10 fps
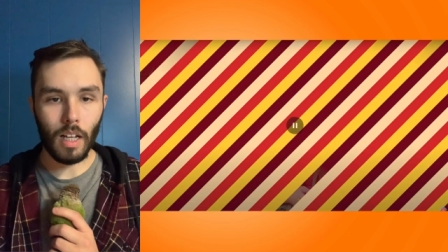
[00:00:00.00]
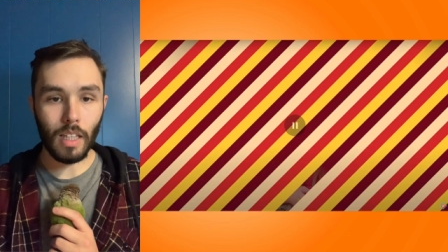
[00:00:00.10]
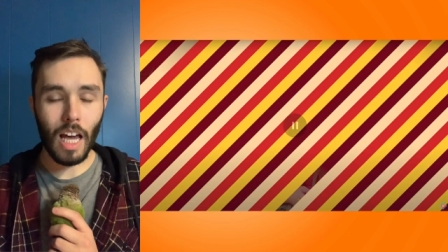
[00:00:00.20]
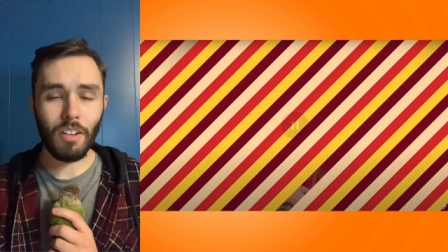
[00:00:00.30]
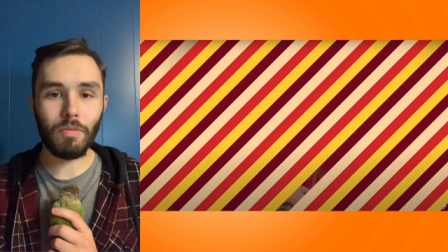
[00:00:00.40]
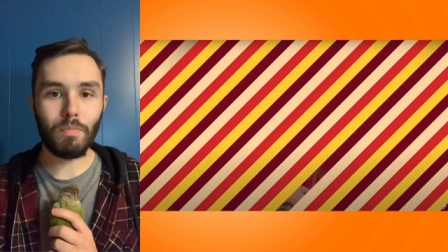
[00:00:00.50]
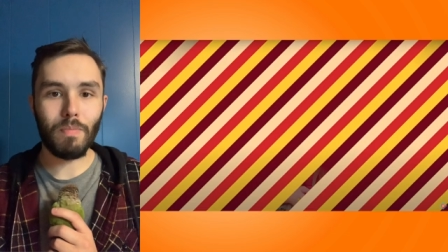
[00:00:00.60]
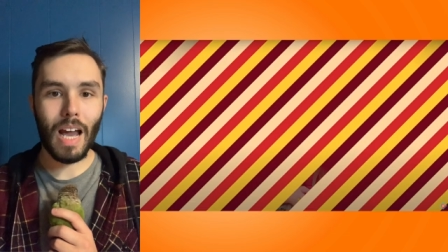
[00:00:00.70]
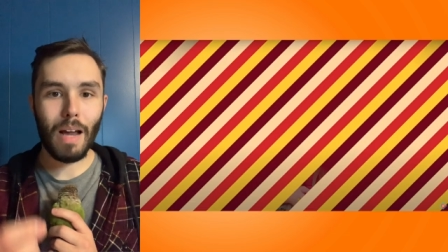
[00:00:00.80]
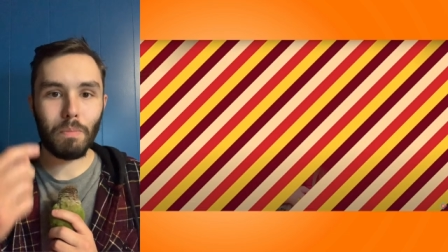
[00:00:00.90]
A lot of
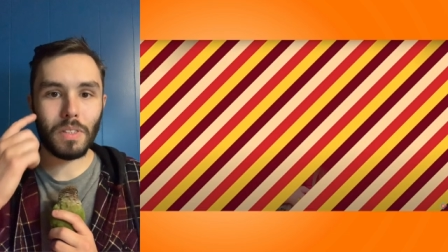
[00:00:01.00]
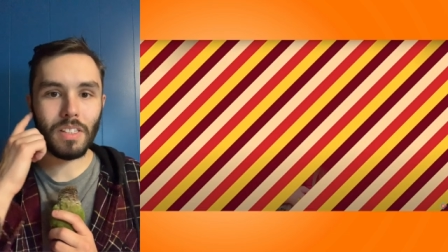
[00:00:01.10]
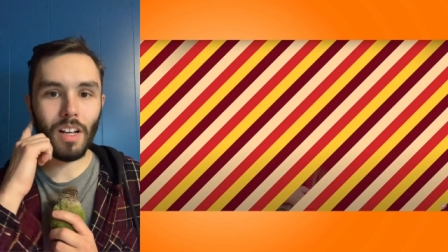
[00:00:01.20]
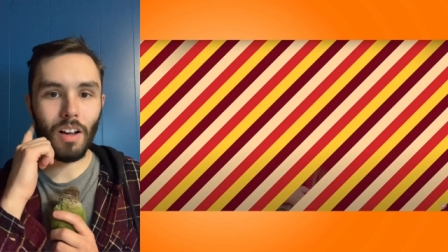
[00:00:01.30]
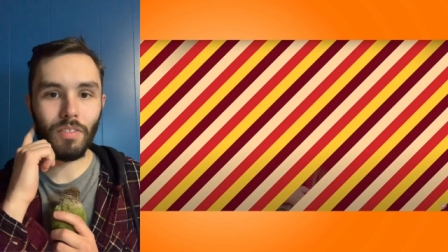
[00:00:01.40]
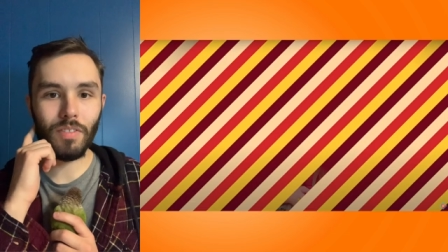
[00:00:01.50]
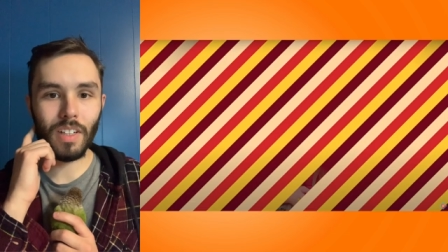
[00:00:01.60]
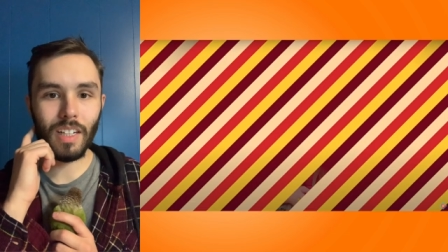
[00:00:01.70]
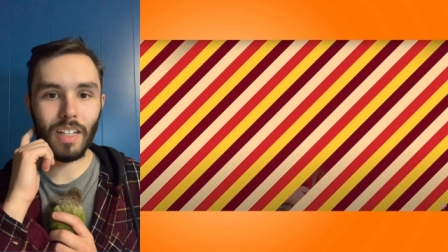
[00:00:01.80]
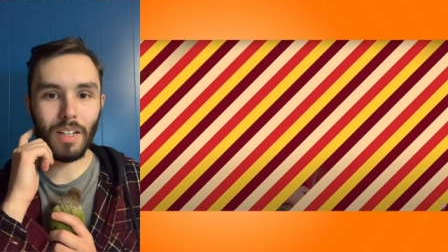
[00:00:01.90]
map stuff
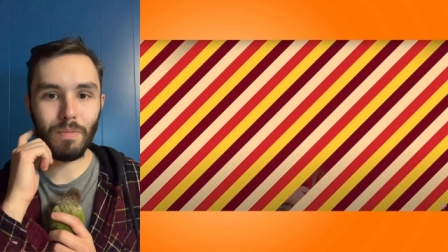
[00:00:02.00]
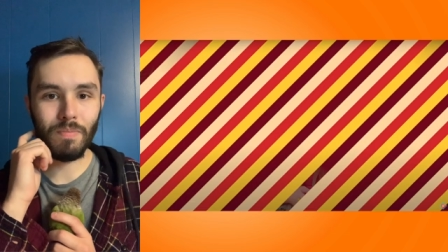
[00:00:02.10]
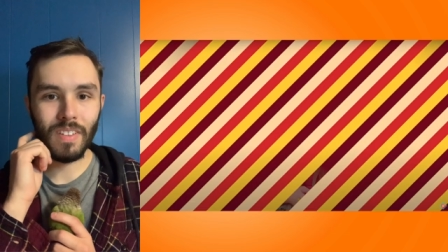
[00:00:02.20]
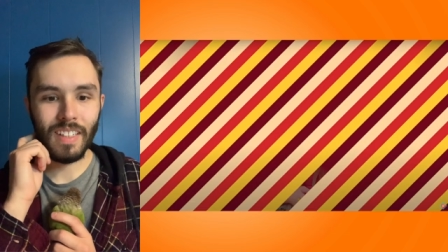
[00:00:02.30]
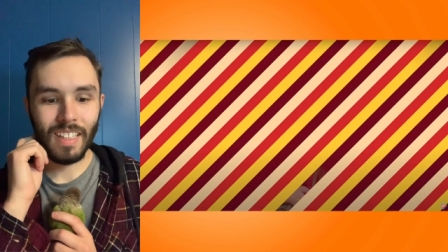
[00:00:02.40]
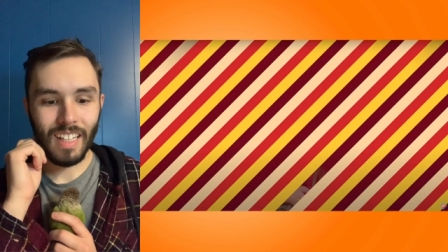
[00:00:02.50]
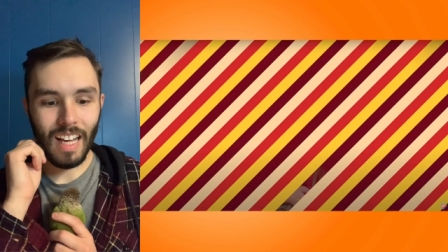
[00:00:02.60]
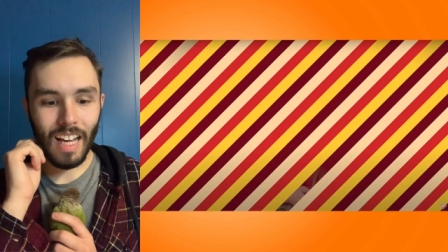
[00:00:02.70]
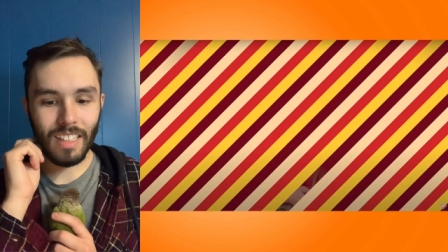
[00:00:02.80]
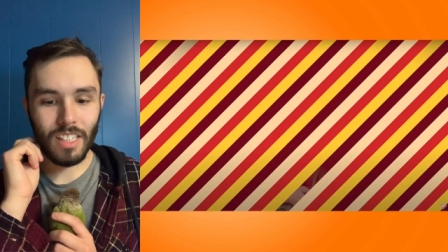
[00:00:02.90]
uh,
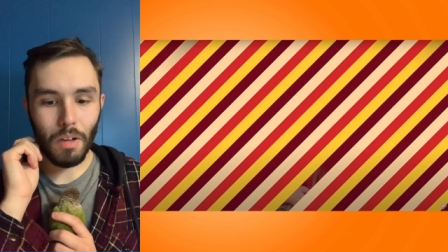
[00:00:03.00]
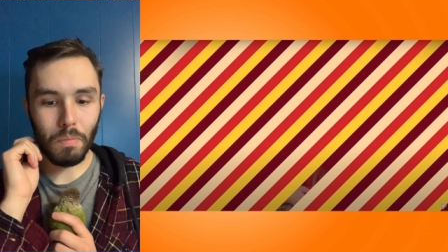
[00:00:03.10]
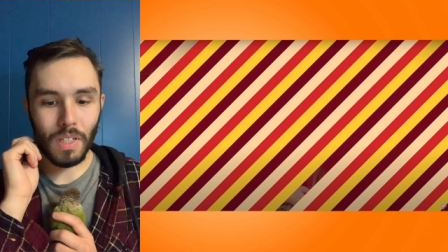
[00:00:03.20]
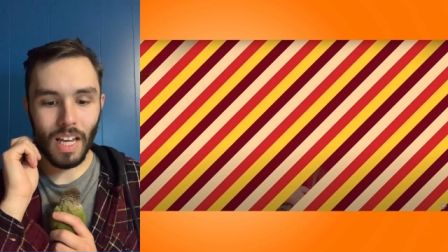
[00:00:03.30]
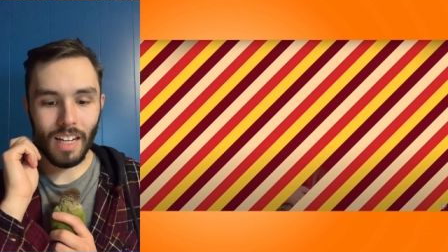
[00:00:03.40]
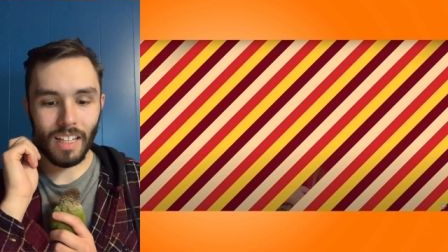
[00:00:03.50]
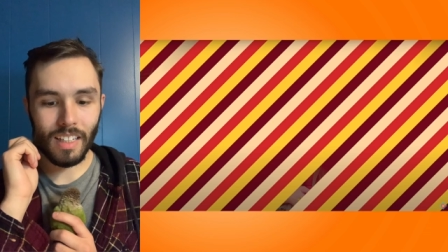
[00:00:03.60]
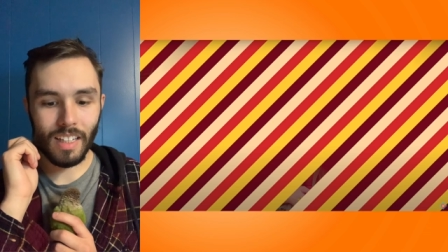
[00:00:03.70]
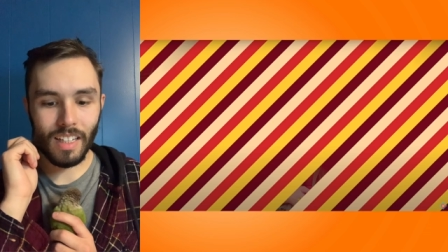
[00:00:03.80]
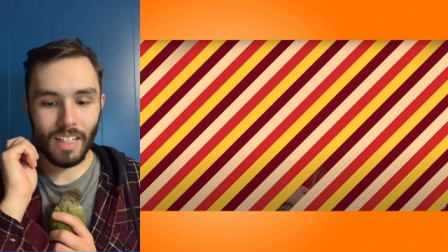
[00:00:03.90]
ends up
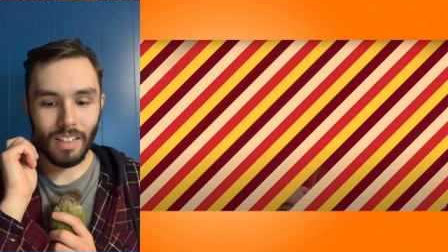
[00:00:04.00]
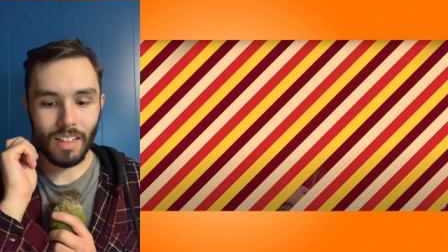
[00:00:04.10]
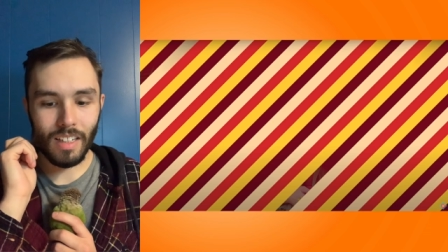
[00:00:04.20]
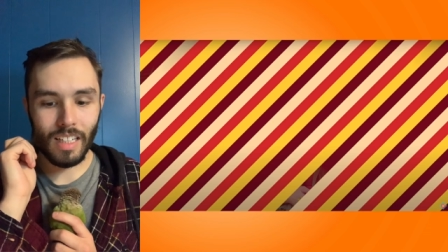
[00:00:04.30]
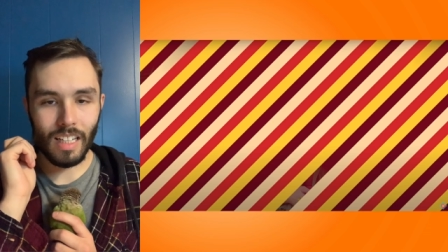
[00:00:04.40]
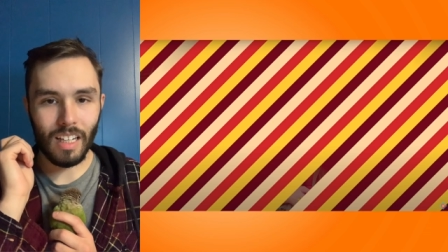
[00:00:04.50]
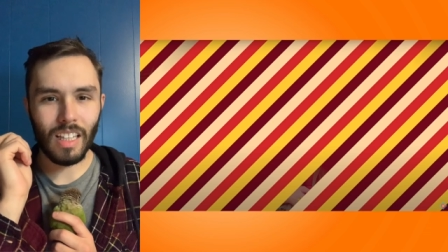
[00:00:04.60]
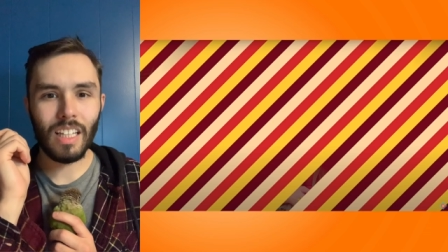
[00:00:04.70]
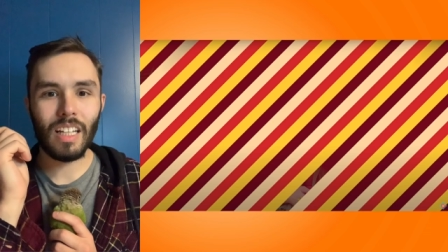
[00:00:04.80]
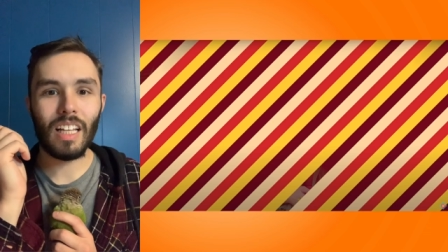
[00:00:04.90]
getting, uh, a,
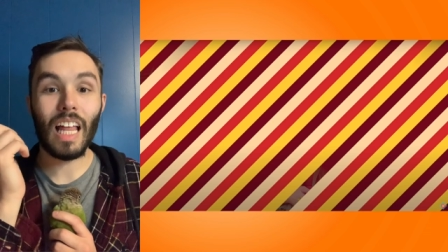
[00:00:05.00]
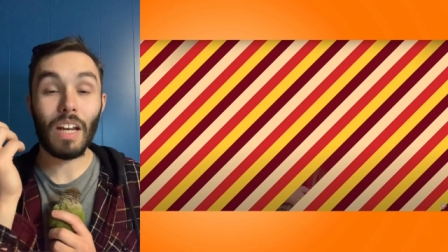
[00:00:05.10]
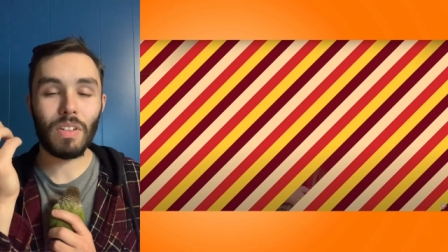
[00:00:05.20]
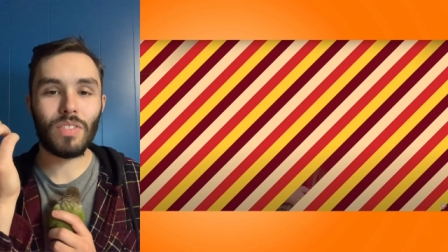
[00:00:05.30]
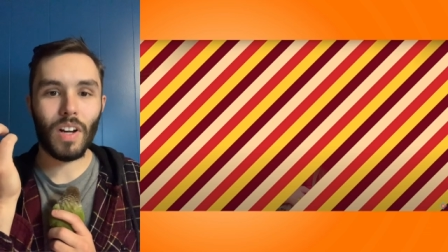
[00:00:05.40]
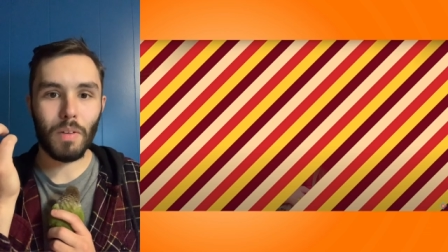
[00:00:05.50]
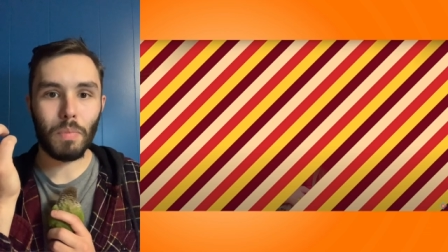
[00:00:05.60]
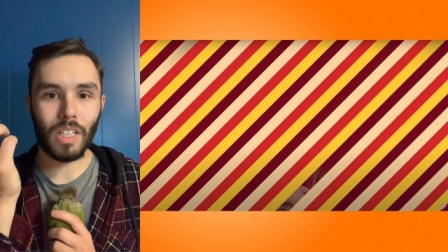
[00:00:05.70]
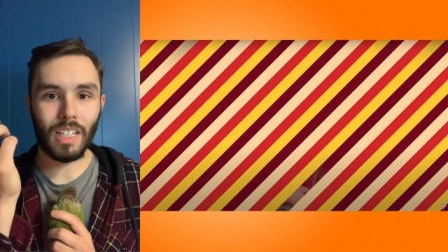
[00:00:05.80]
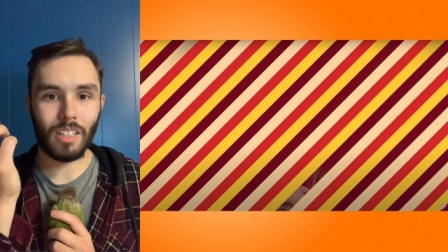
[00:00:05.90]
a, a, lot of it's very
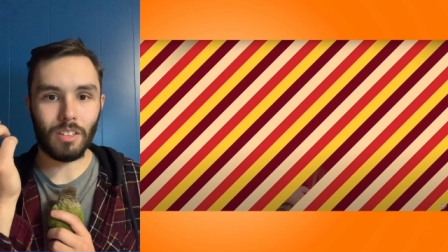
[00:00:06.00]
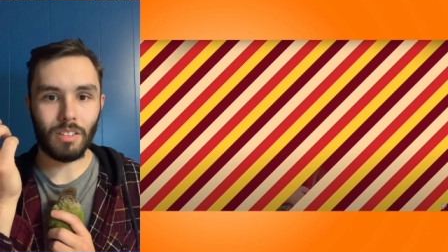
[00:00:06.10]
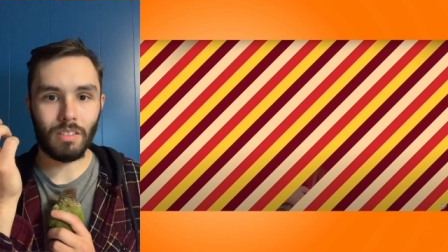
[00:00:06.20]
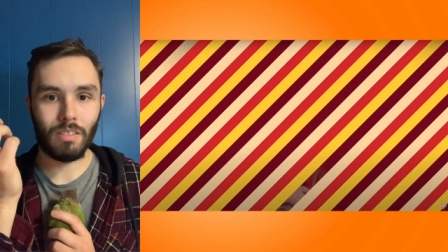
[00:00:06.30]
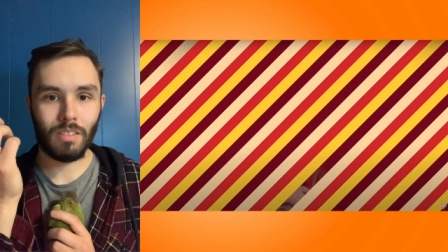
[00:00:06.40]
political.